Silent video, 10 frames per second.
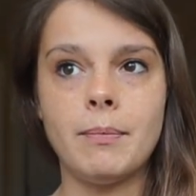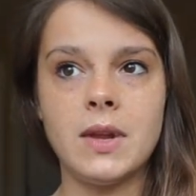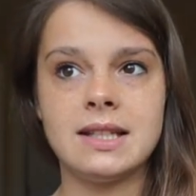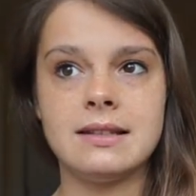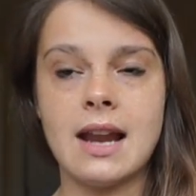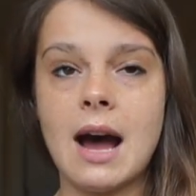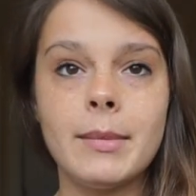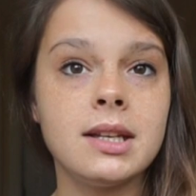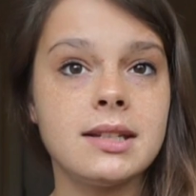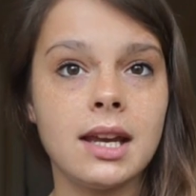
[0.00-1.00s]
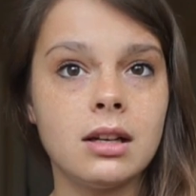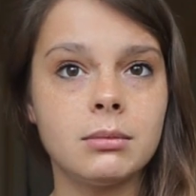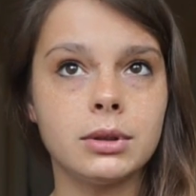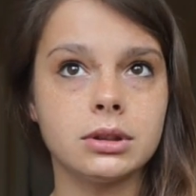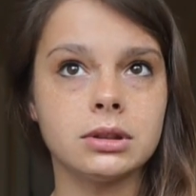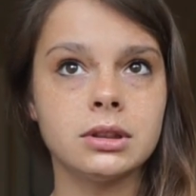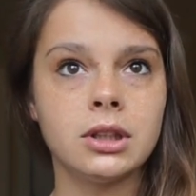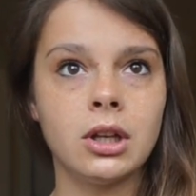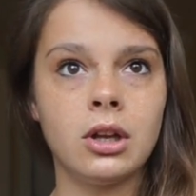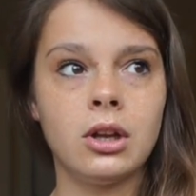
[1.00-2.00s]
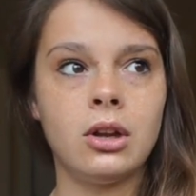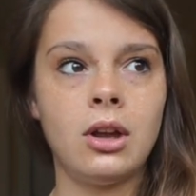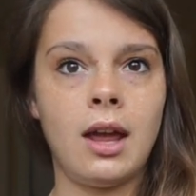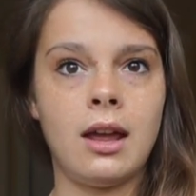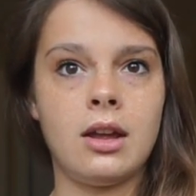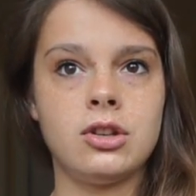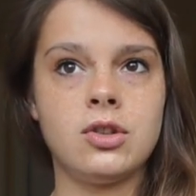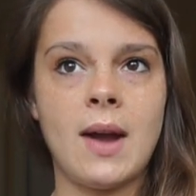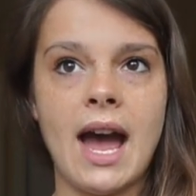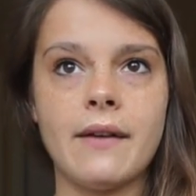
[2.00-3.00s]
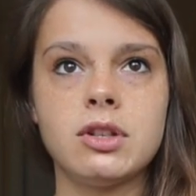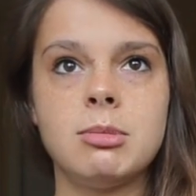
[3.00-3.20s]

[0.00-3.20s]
It's not maintainable, and you have